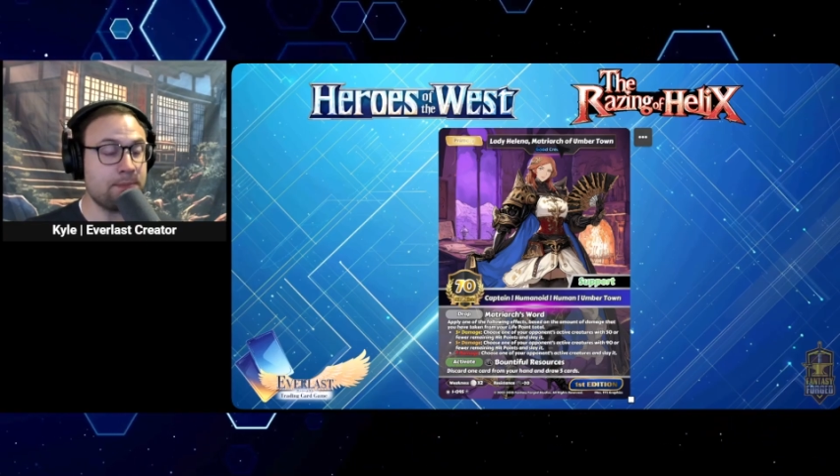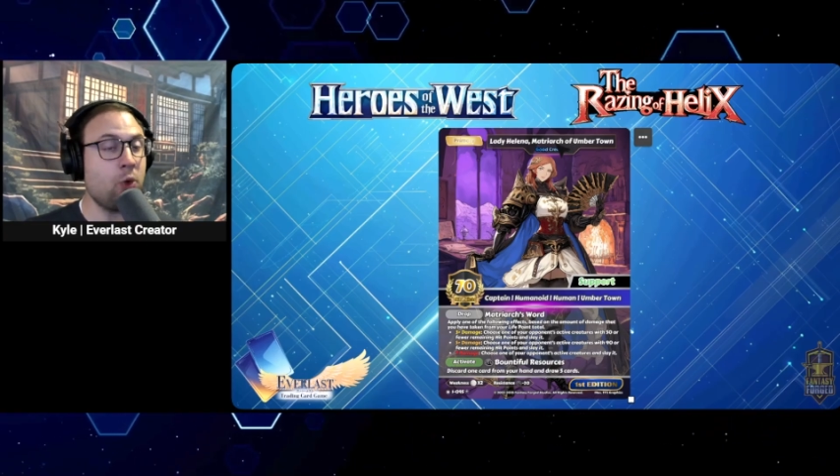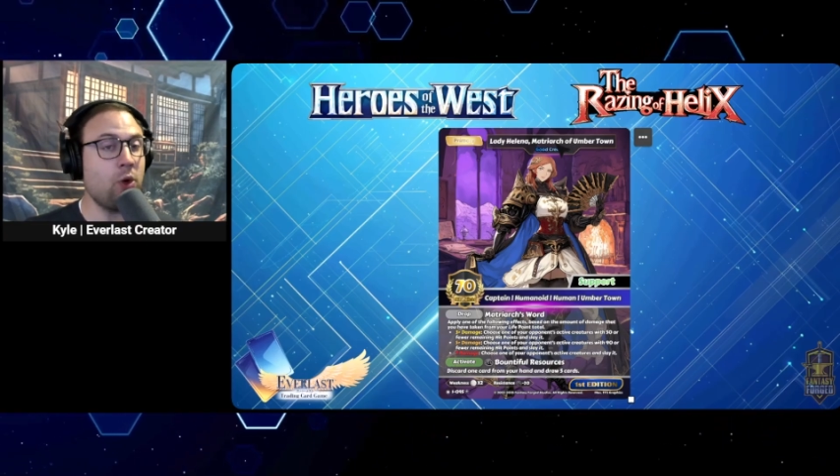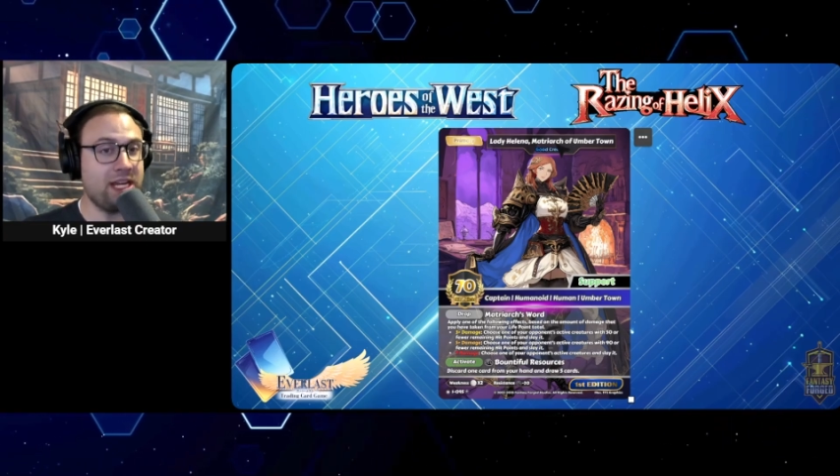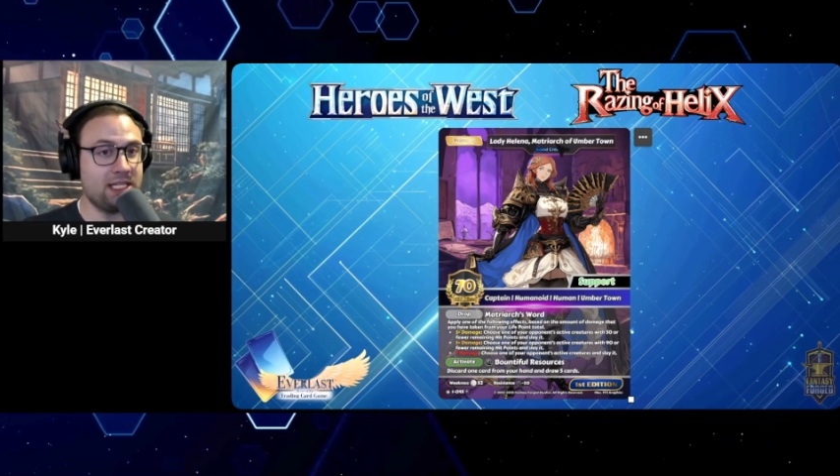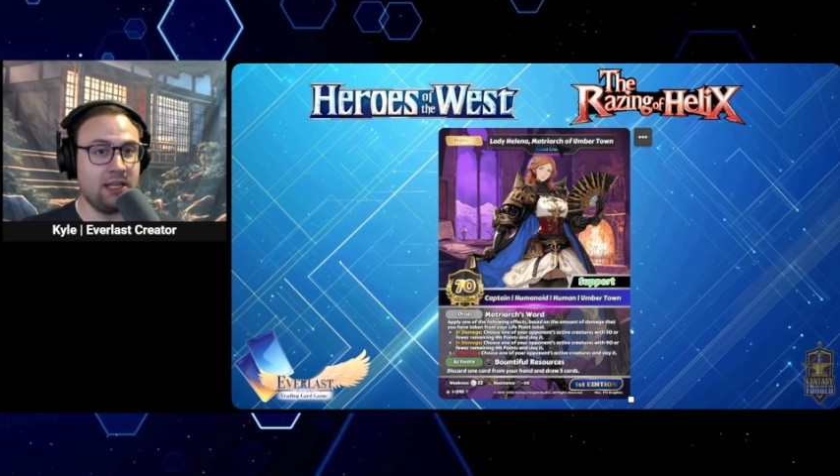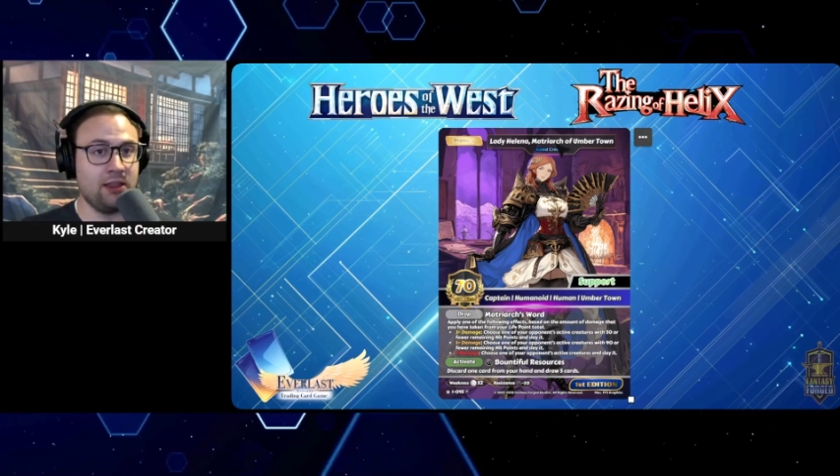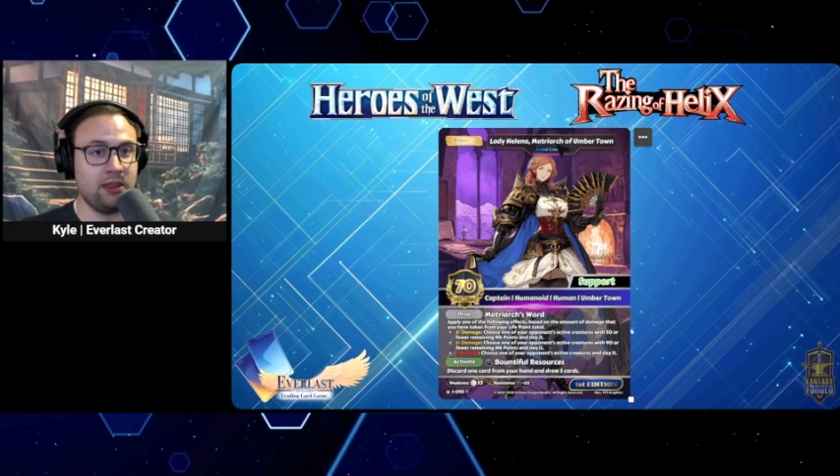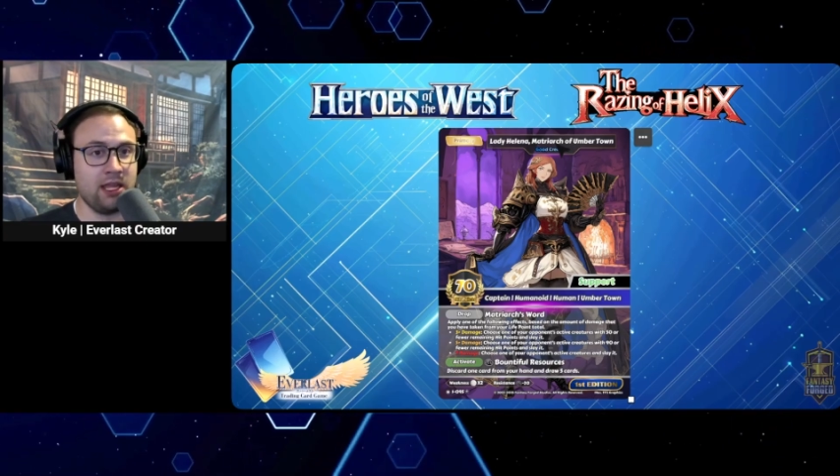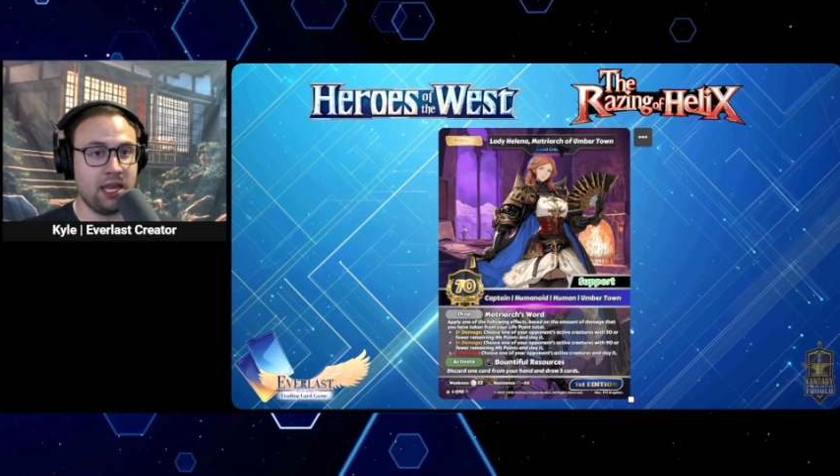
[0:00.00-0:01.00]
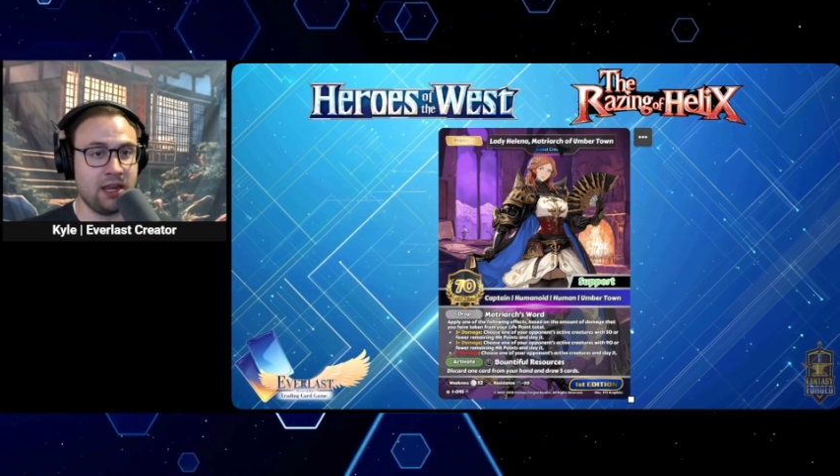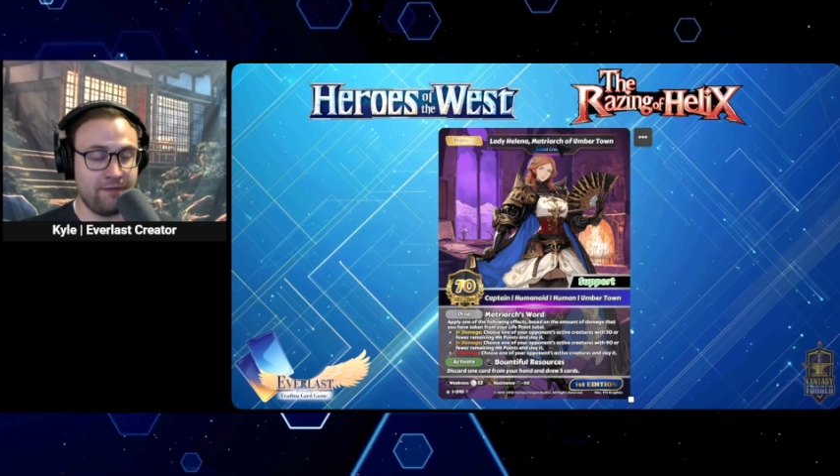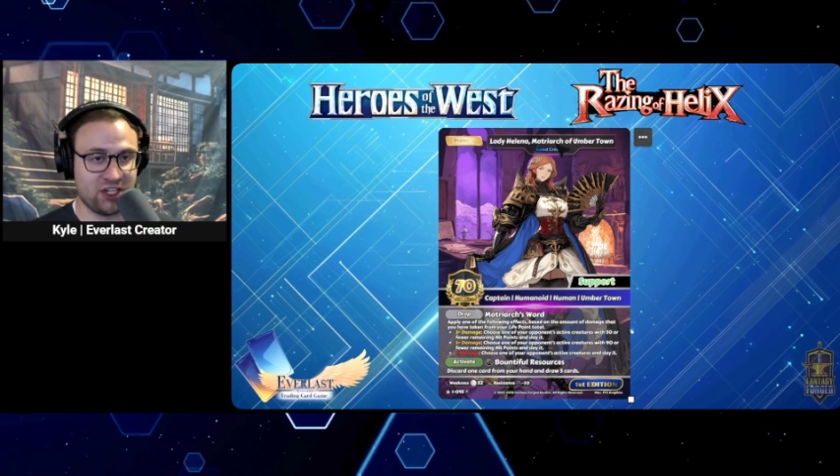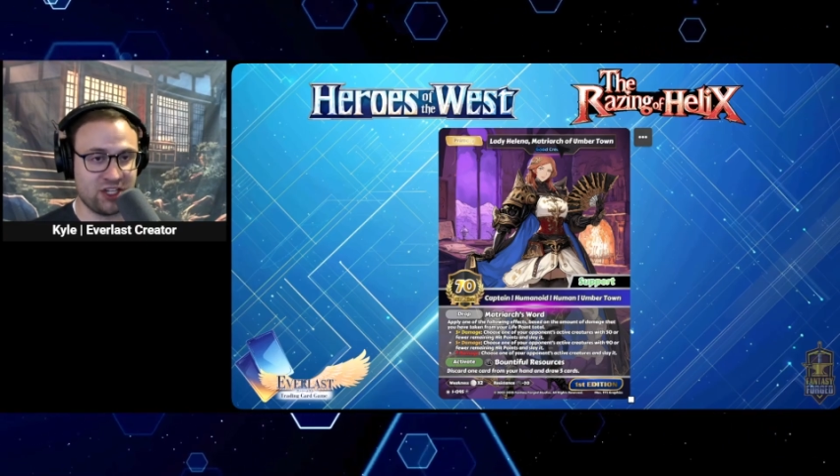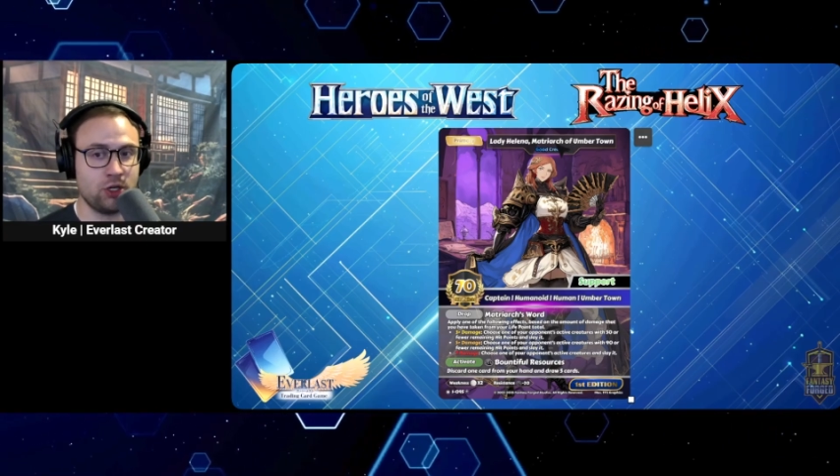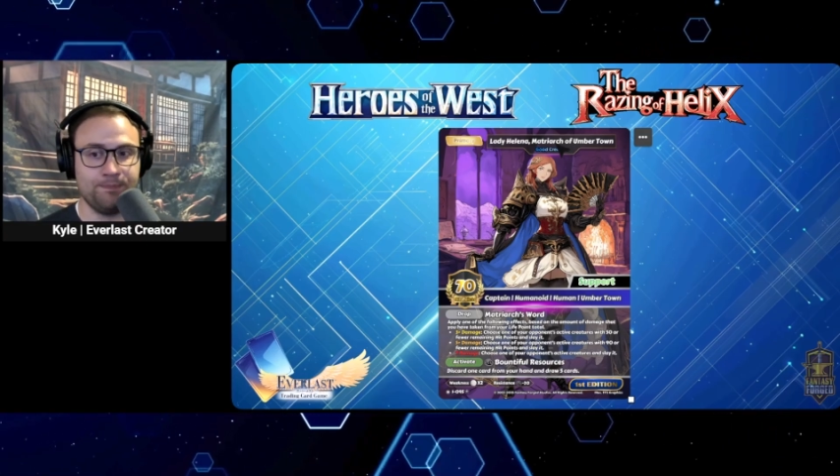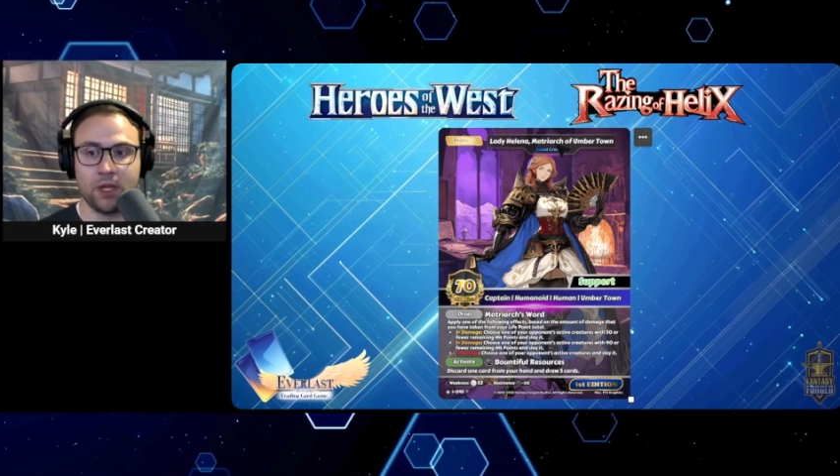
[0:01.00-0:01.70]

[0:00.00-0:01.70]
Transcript: point in the adventure.